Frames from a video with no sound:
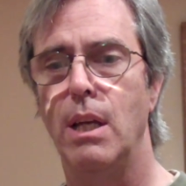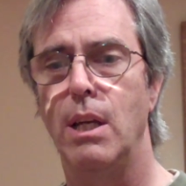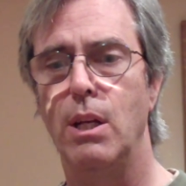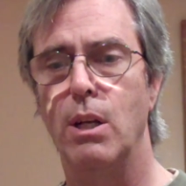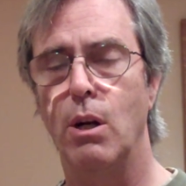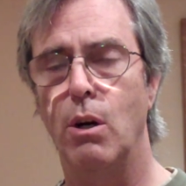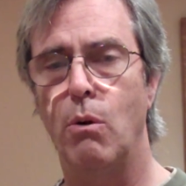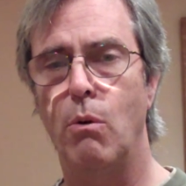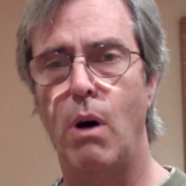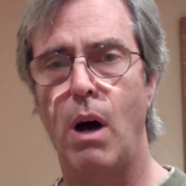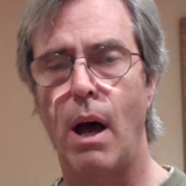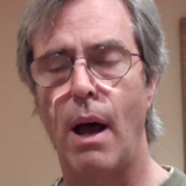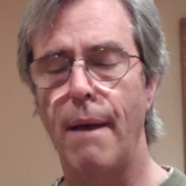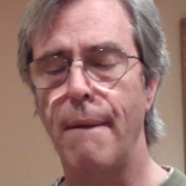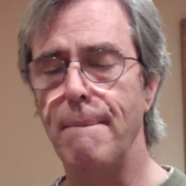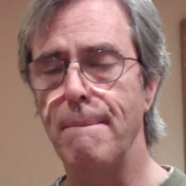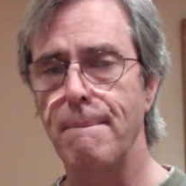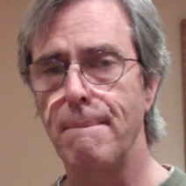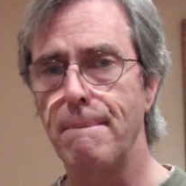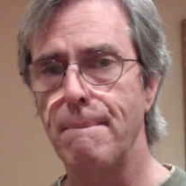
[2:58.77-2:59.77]
You know
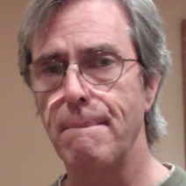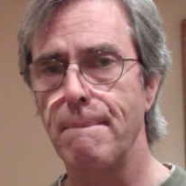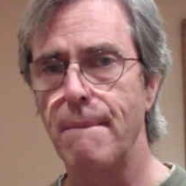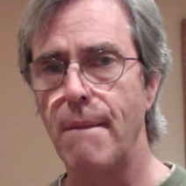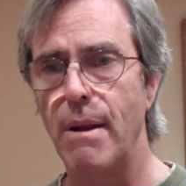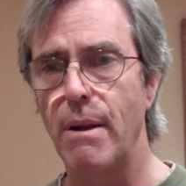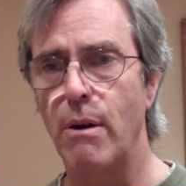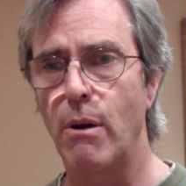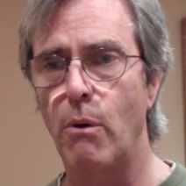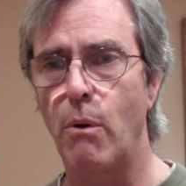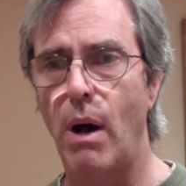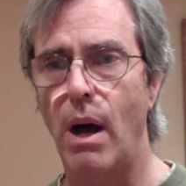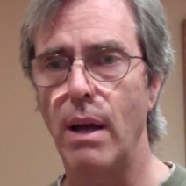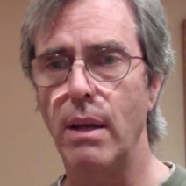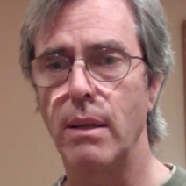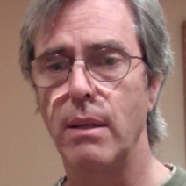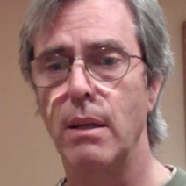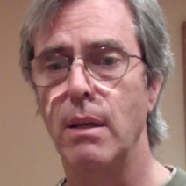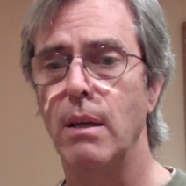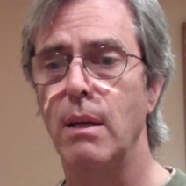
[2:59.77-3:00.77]
why? You know why?